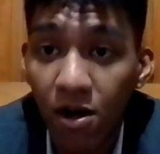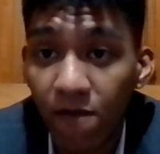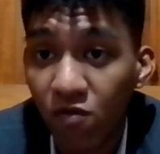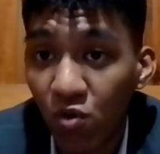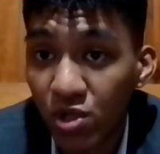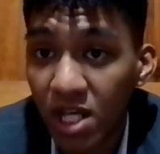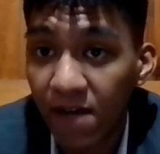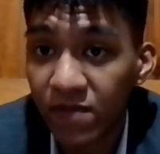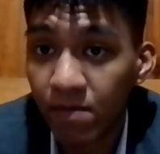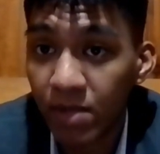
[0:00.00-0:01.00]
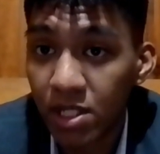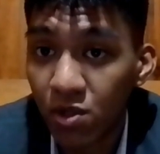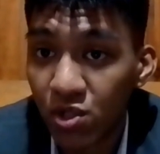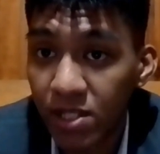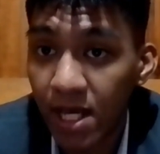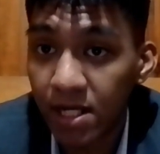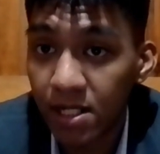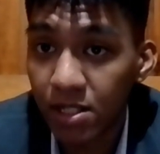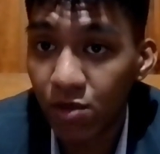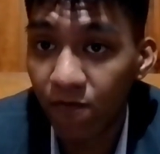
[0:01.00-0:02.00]
of course, have some
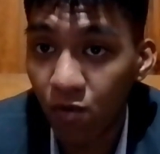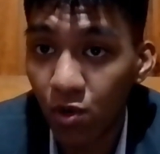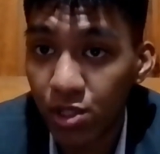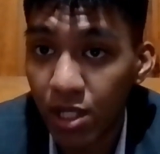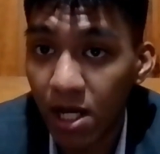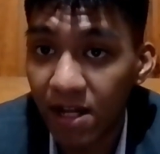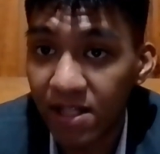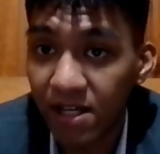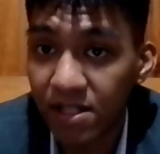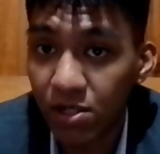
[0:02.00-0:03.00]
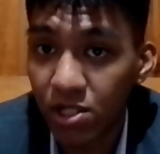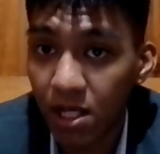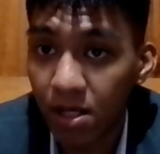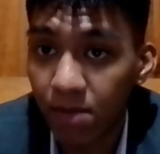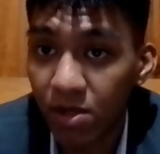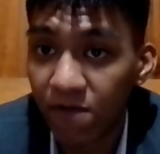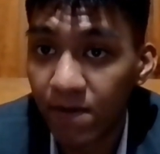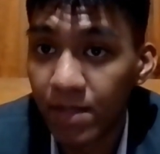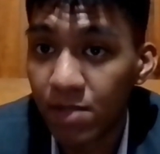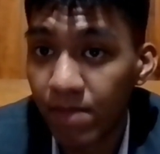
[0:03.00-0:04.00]
misunderstandings. Of course, there's like a bit of a
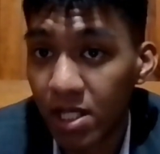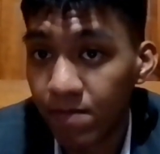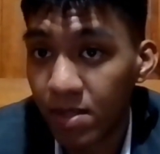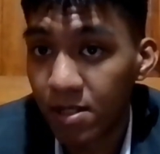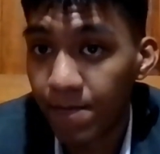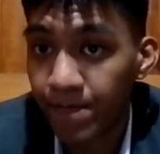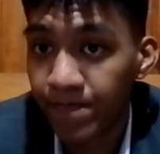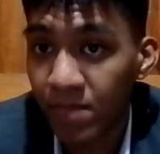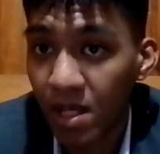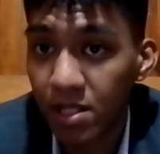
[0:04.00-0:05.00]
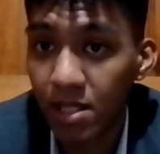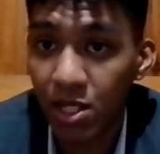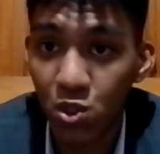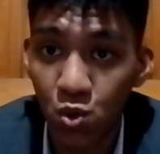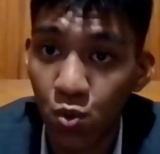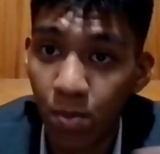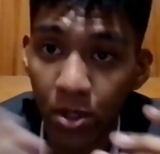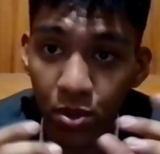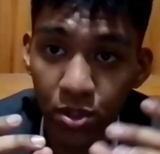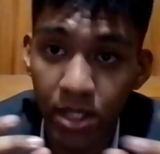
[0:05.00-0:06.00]
misplacement. It's like two
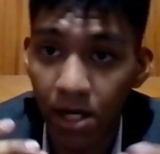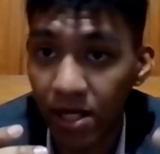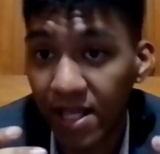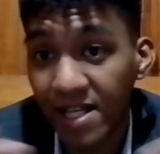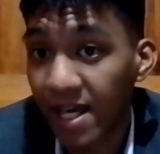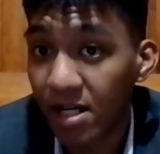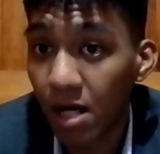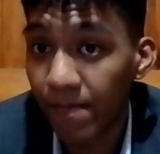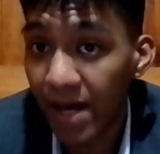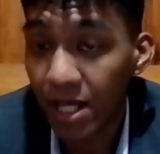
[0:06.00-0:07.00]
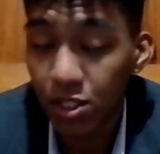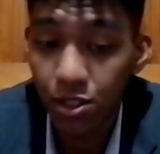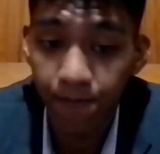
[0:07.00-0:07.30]
puzzles that cannot match.